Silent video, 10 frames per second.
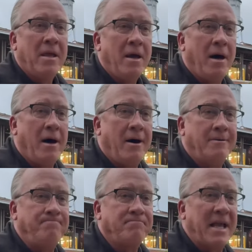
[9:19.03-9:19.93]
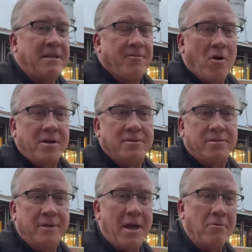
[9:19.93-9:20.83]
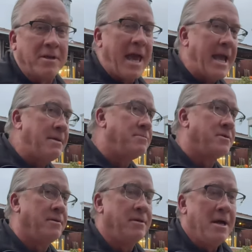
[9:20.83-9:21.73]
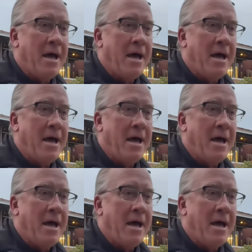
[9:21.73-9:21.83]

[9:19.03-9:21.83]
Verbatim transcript: Um, as far as, you know, games and